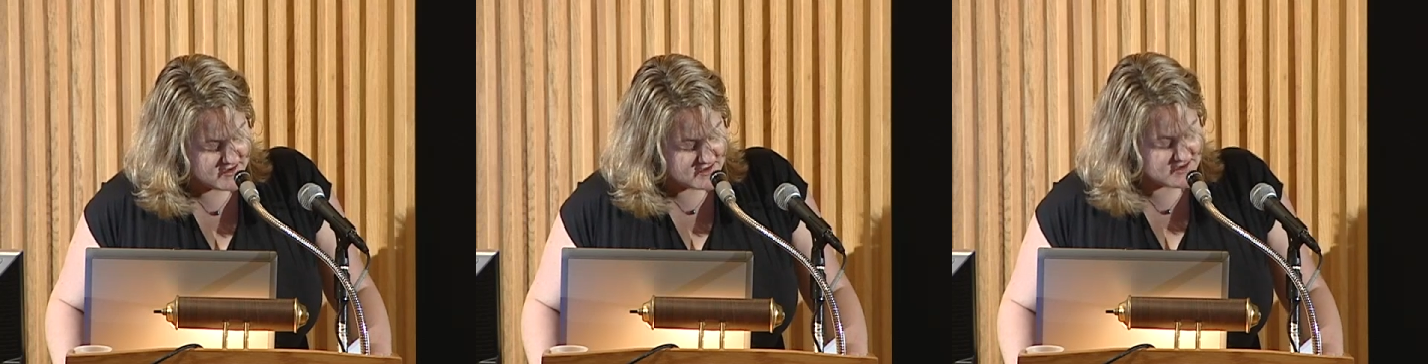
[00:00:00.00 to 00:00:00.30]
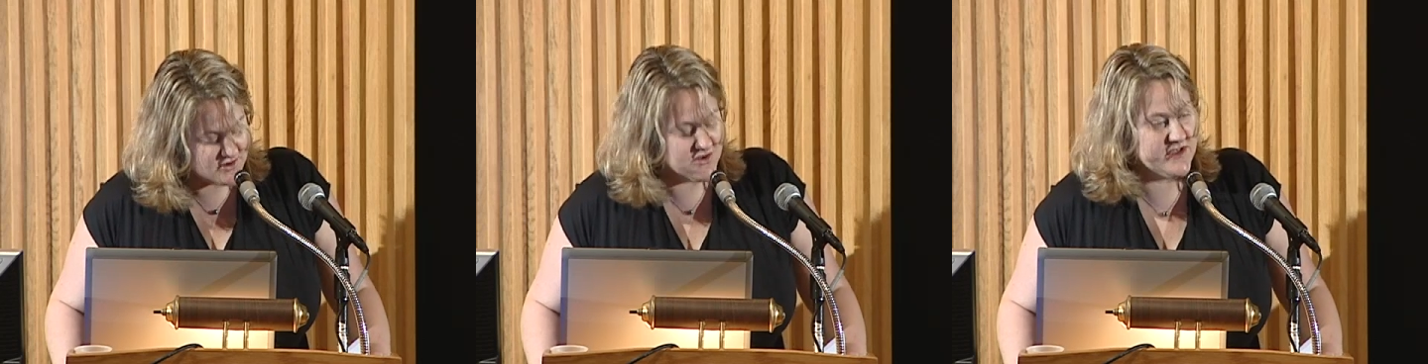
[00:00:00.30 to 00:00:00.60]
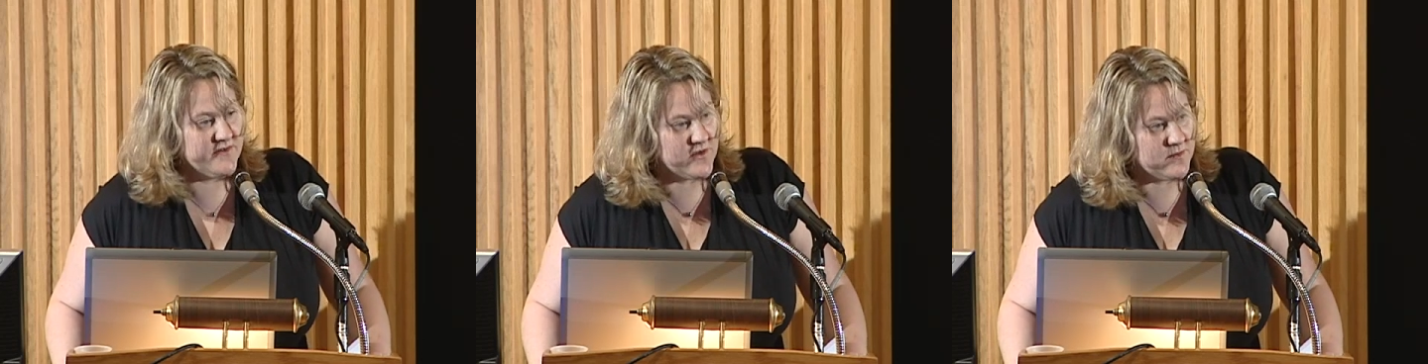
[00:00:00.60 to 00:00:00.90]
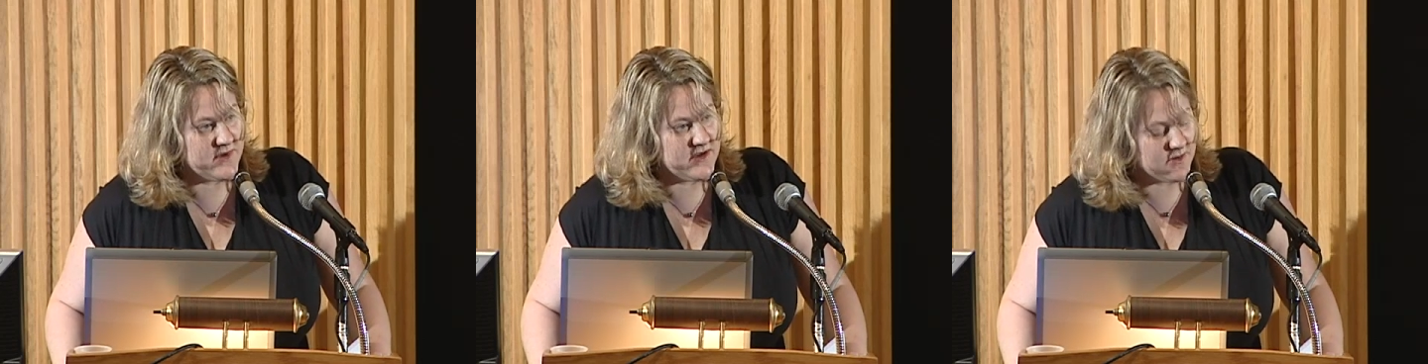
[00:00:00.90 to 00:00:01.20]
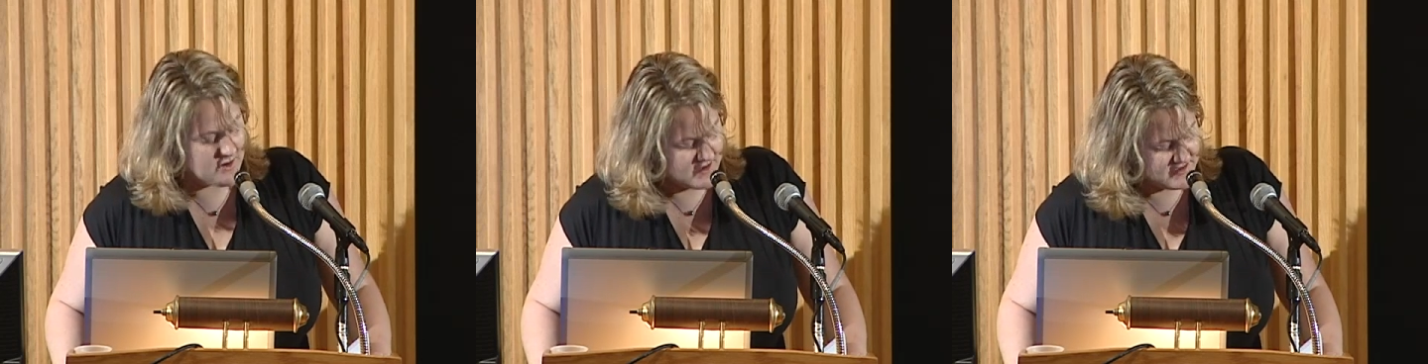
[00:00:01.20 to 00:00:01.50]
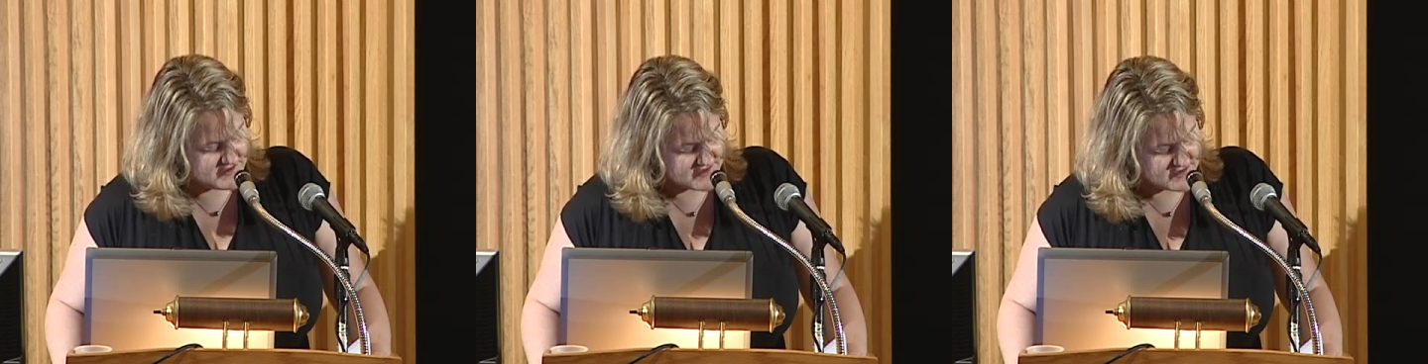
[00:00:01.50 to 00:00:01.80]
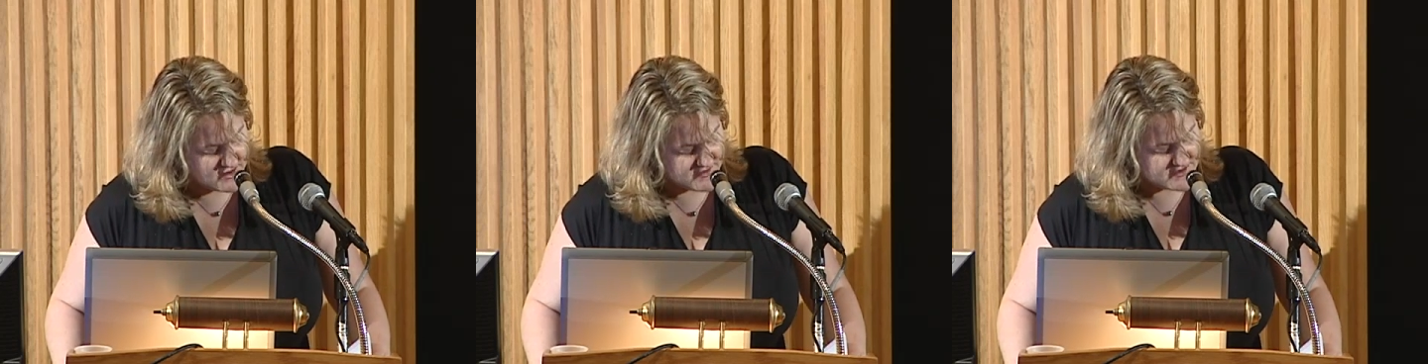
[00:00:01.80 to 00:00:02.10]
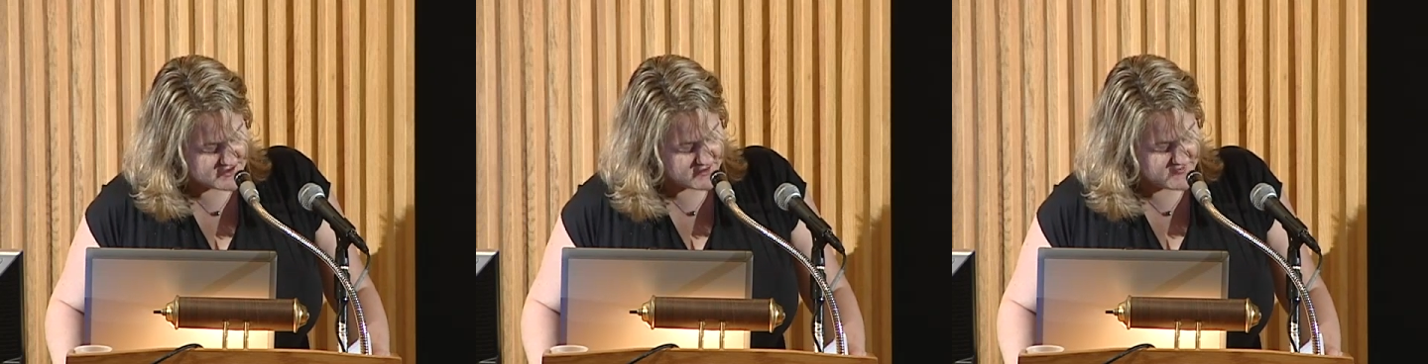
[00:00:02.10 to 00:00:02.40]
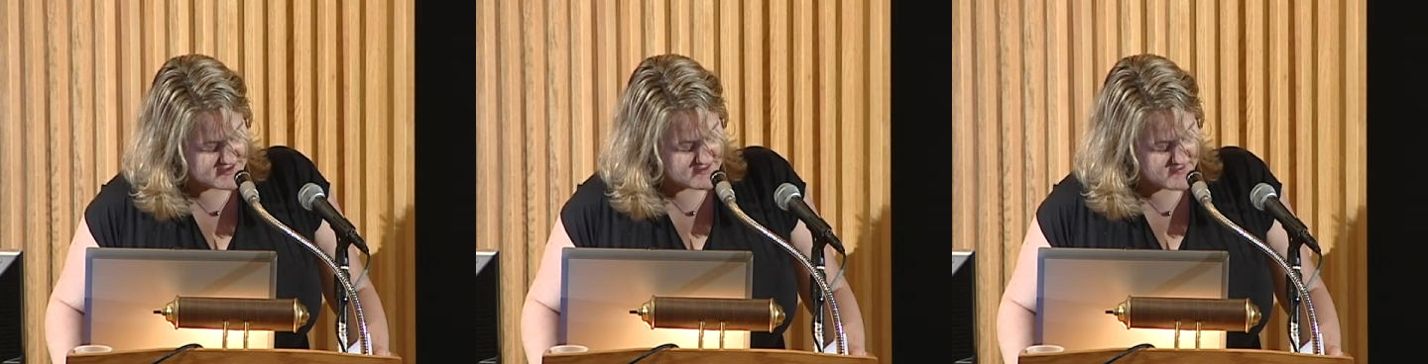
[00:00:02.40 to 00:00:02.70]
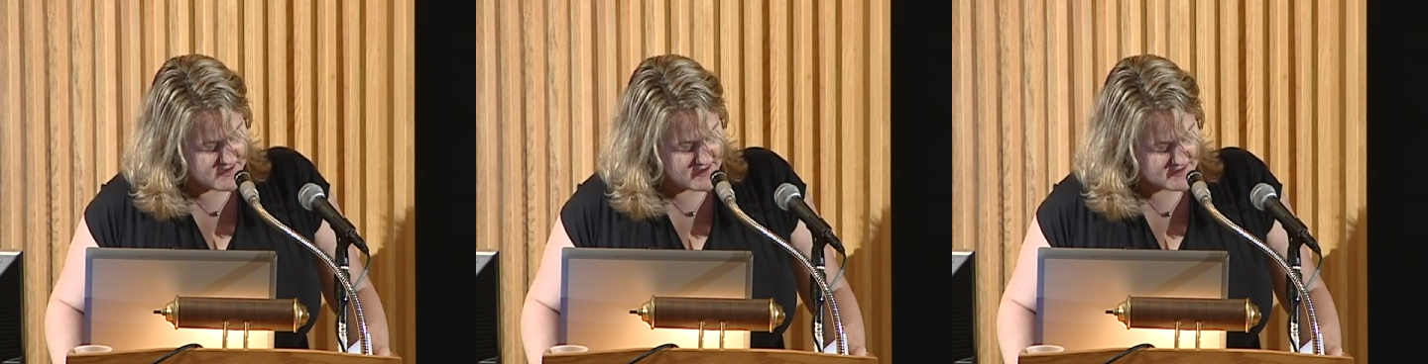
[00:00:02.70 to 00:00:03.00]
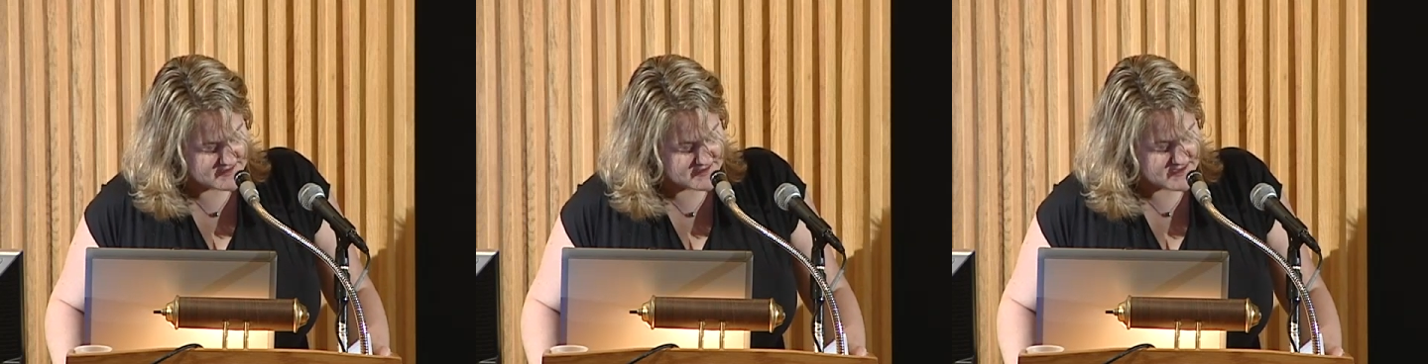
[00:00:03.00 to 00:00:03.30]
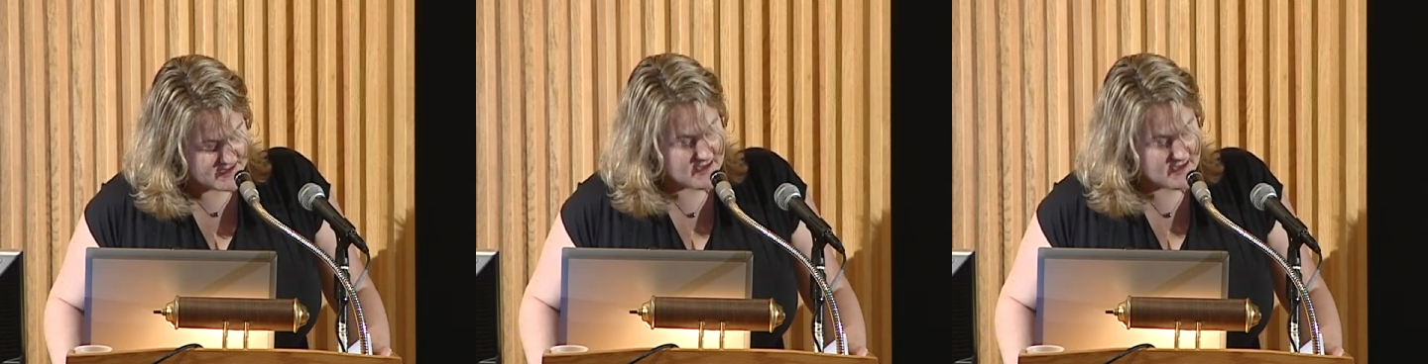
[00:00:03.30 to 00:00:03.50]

searching for meteorites on the surface of the ice